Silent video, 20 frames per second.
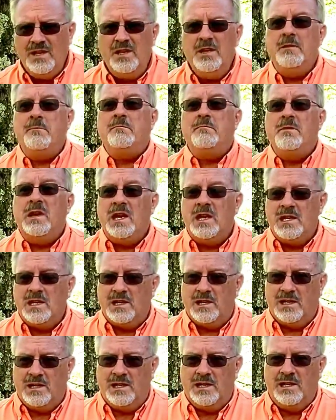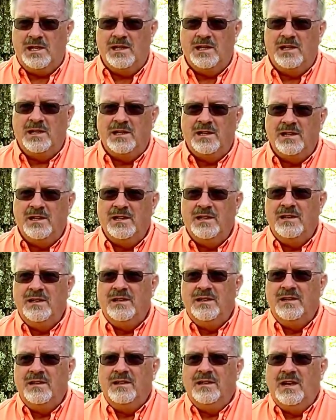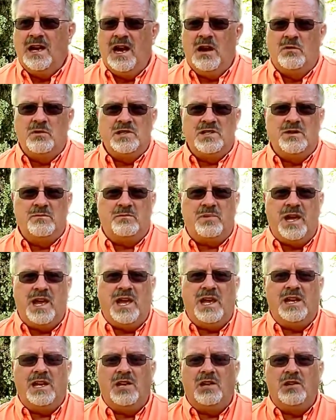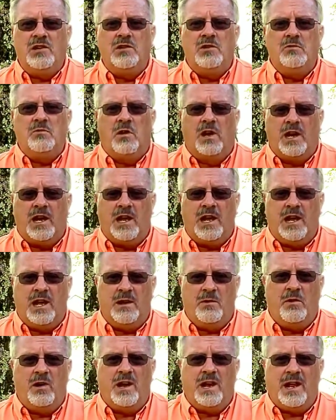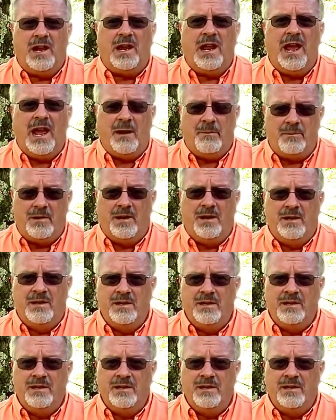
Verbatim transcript: Immediately, I was in pain and knew what, I had, what had happened.